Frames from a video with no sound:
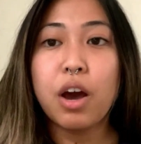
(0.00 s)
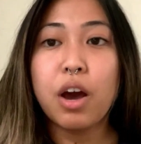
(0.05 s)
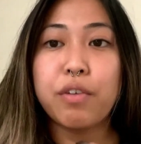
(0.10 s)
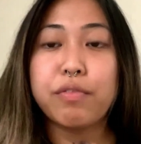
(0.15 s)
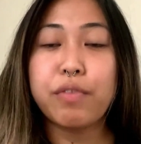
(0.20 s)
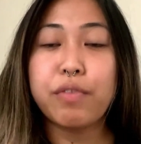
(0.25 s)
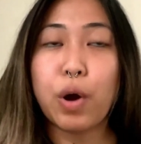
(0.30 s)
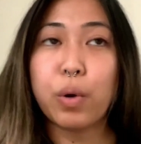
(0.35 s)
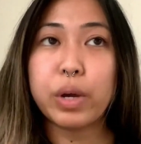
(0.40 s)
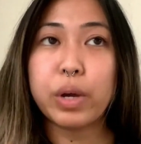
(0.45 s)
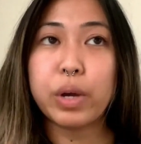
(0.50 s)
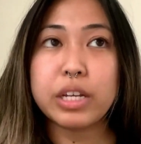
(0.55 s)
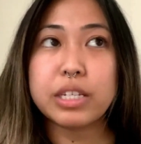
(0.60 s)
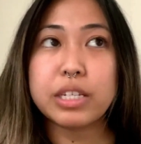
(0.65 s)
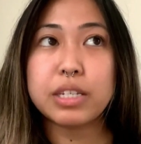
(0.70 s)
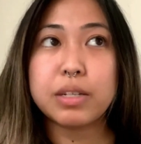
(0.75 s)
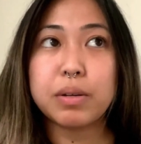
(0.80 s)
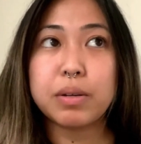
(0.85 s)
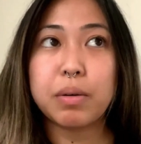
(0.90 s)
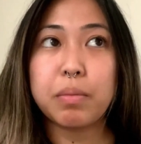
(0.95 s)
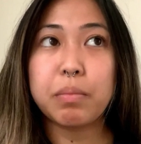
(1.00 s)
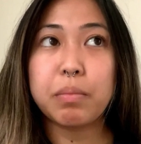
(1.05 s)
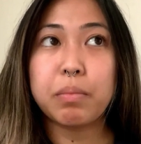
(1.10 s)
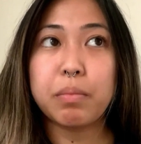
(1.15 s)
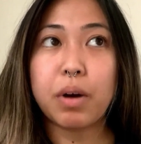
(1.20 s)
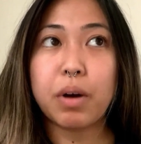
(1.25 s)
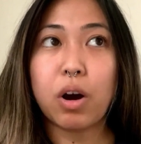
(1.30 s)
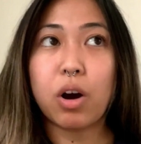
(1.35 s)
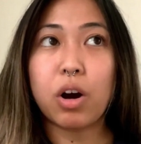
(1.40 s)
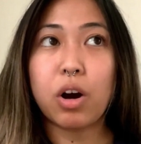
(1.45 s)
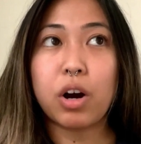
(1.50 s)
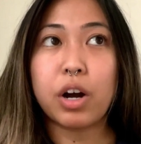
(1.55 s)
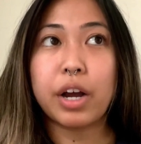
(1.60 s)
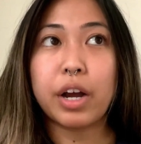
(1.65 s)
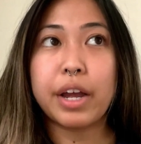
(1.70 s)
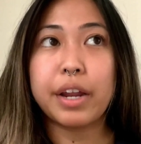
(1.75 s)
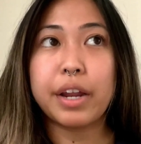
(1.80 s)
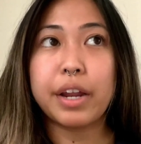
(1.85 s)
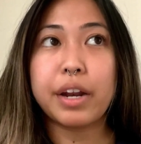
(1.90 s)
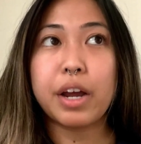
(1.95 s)
focused
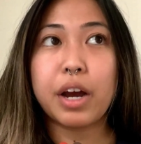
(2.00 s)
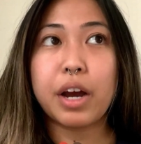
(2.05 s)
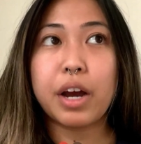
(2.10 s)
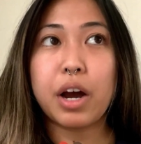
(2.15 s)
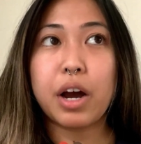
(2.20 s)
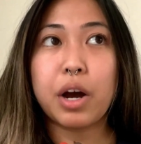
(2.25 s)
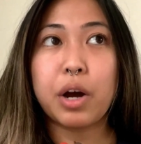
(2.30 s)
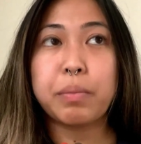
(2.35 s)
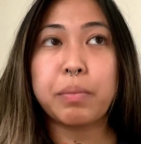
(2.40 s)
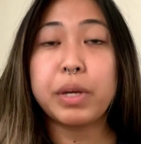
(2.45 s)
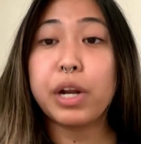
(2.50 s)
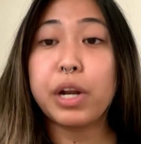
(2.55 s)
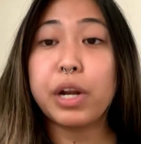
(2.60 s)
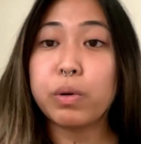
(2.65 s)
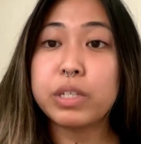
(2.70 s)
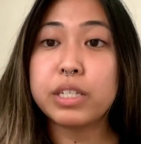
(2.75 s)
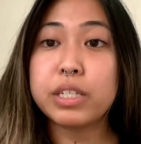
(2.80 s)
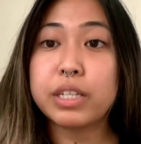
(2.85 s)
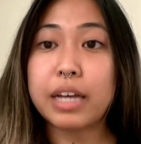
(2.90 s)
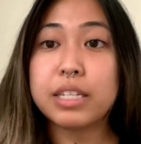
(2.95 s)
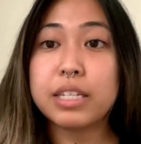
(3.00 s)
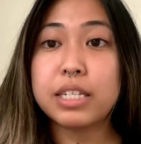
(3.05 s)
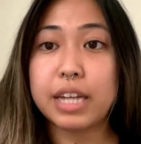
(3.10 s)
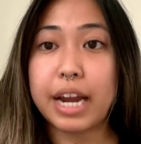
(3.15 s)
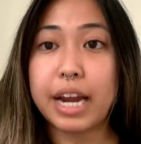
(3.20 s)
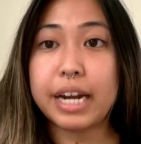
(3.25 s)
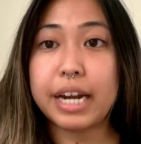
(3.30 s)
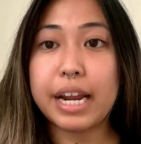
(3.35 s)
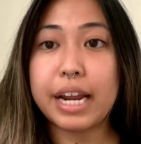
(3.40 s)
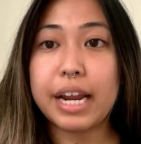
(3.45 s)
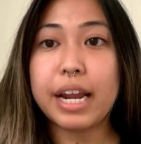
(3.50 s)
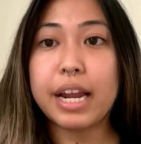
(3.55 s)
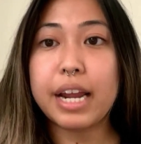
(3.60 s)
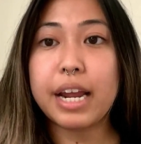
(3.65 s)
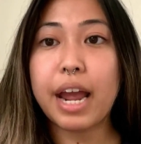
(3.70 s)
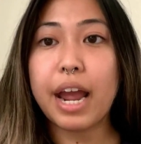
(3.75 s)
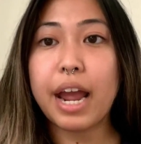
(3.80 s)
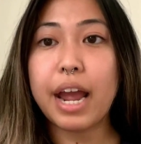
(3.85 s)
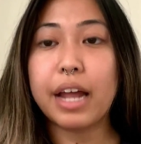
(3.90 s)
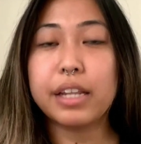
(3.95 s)
on, you know, sex, dating,
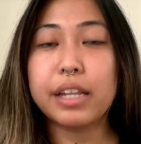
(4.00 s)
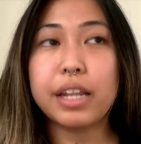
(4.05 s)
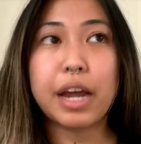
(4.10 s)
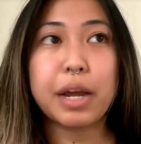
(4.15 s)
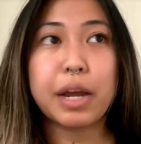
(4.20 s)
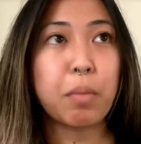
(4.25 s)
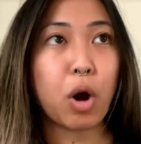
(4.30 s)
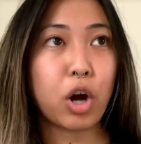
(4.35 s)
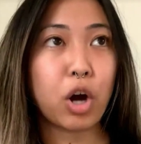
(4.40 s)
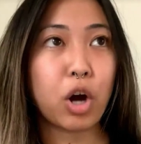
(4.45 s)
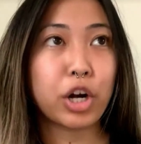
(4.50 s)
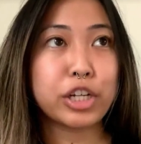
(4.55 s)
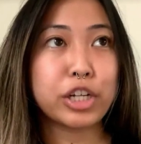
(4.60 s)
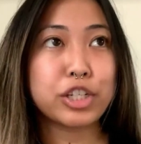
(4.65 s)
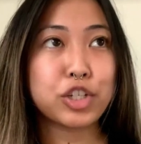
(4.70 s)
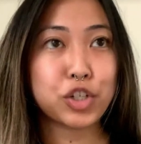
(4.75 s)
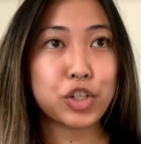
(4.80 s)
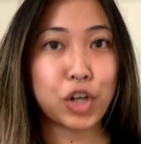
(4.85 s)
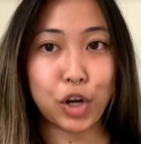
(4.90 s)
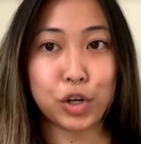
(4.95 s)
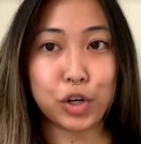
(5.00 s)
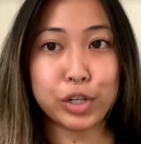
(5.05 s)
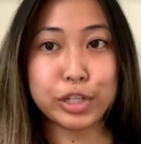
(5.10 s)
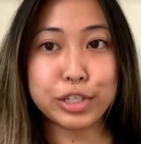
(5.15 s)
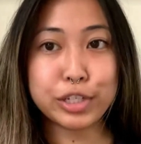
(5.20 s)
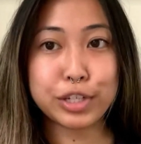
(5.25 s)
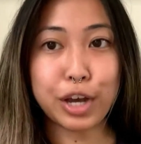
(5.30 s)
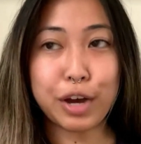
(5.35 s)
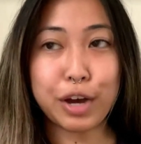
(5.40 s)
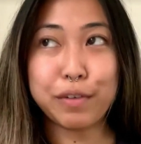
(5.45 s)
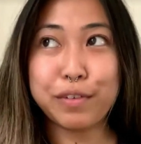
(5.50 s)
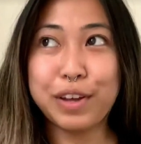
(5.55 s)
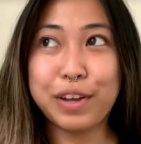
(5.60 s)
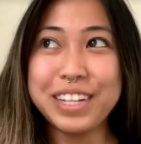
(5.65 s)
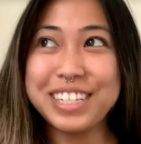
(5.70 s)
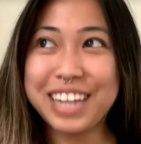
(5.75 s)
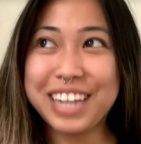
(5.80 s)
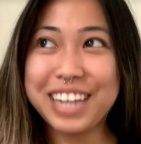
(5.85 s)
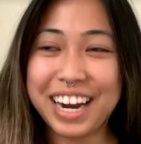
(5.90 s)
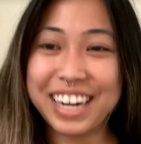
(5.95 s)
and like modern struggles of
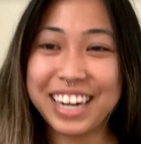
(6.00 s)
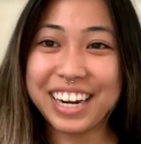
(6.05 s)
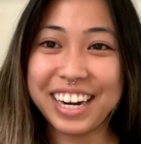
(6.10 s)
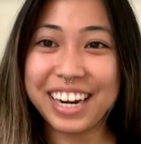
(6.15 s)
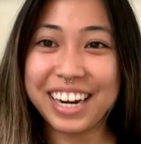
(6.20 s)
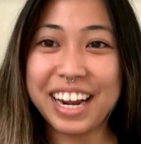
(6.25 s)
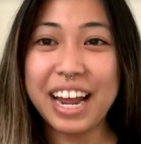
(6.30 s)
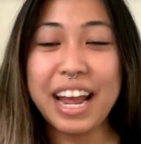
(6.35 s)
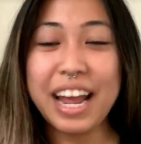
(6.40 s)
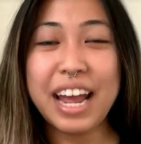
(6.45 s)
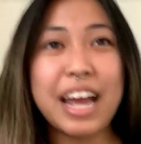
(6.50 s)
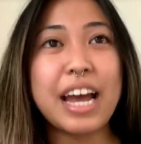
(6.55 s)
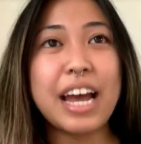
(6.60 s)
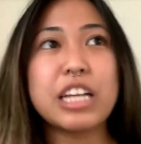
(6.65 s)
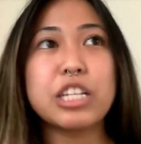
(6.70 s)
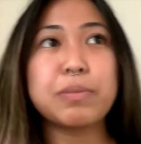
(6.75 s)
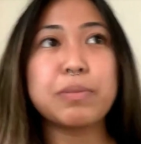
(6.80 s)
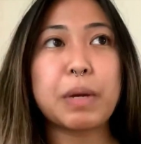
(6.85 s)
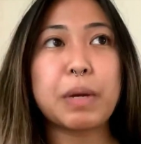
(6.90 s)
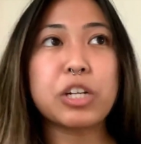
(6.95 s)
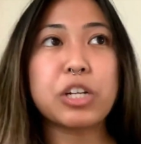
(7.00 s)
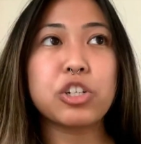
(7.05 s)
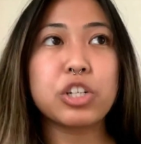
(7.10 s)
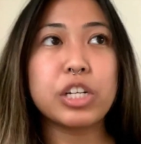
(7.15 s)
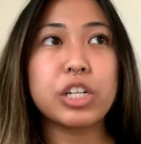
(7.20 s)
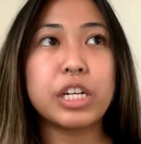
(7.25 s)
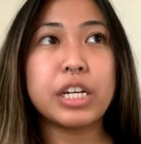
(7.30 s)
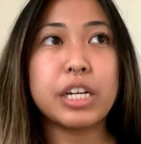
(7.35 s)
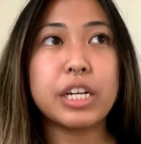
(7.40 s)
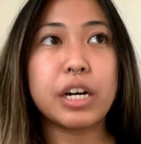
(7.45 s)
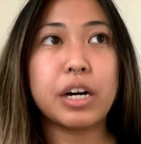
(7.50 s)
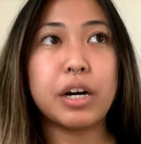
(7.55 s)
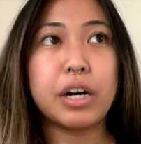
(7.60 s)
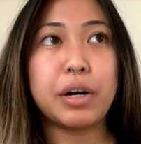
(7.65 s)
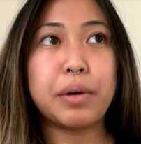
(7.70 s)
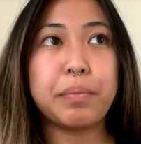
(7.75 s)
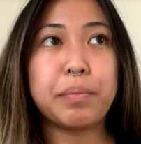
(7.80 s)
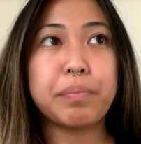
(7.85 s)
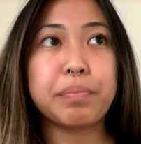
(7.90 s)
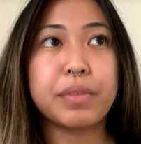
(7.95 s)
dating, especially
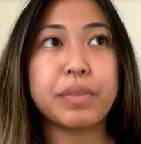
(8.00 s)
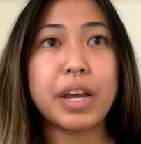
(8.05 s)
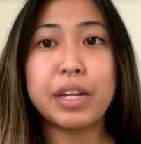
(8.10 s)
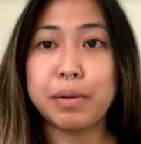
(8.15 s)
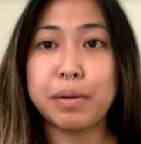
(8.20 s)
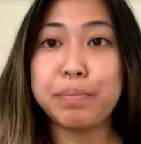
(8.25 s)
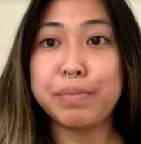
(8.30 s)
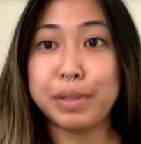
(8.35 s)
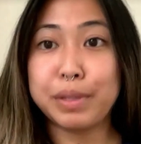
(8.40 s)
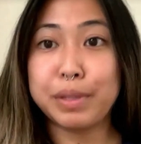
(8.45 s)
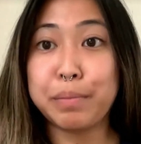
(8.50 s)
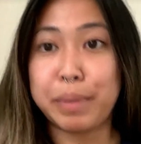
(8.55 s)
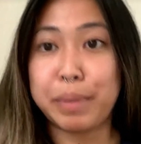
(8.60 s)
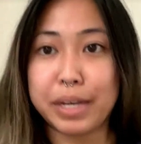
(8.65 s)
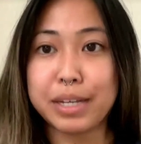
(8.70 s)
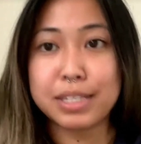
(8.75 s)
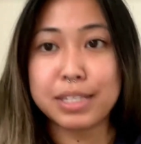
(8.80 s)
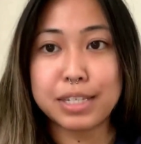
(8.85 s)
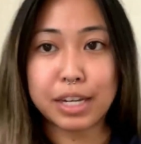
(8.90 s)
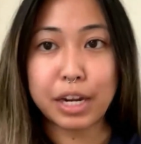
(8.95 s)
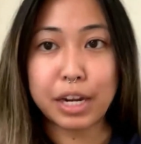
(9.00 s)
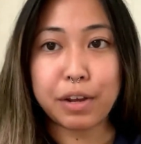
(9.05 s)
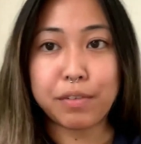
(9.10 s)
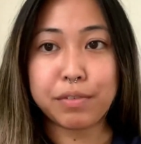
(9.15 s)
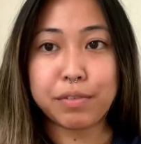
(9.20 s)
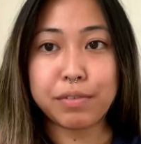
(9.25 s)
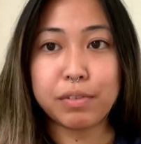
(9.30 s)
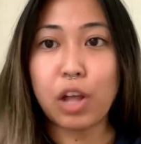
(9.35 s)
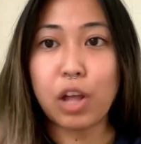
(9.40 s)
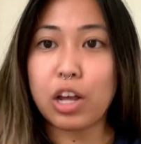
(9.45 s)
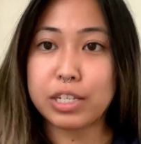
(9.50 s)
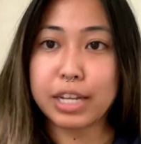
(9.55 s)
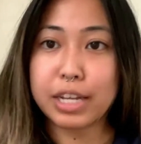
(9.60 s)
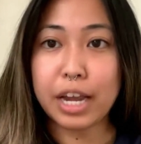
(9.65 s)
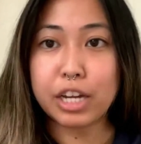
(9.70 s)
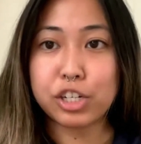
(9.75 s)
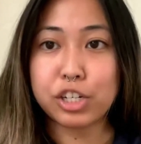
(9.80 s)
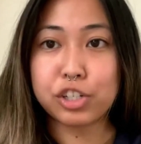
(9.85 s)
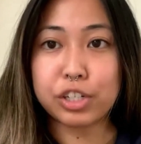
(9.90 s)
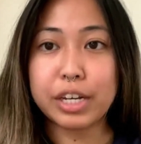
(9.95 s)
in the big city of Los
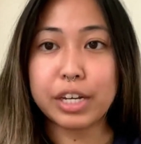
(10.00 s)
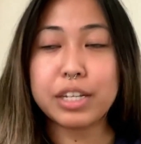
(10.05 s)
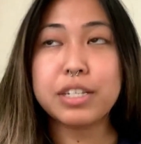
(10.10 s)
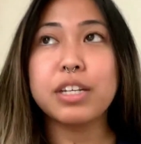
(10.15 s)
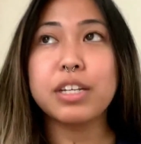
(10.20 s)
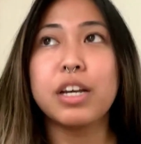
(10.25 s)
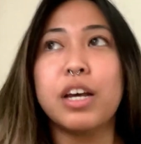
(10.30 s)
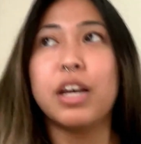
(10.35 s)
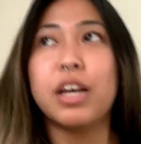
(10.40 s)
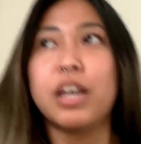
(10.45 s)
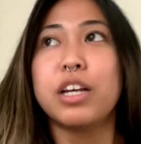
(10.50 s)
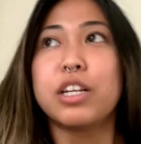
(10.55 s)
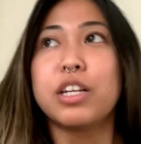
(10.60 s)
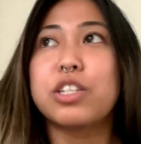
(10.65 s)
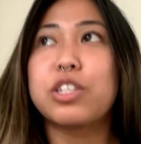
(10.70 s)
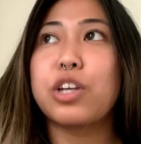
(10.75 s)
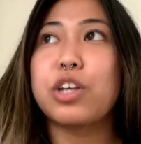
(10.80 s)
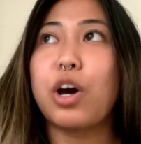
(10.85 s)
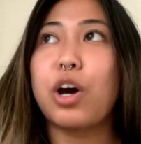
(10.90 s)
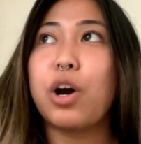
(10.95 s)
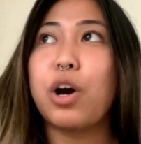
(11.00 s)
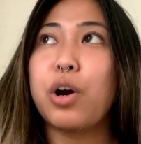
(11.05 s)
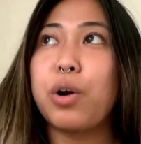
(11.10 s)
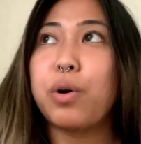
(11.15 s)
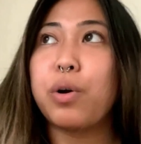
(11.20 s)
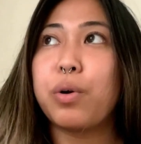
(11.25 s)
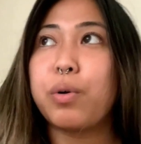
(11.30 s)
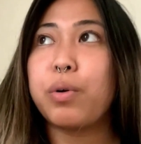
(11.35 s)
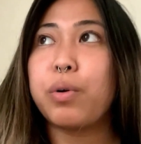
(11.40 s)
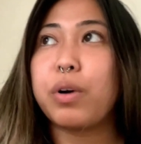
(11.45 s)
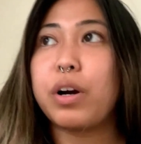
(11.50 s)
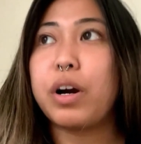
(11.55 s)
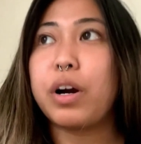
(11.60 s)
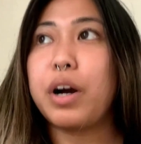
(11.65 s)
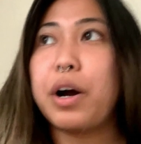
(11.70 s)
Angeles. So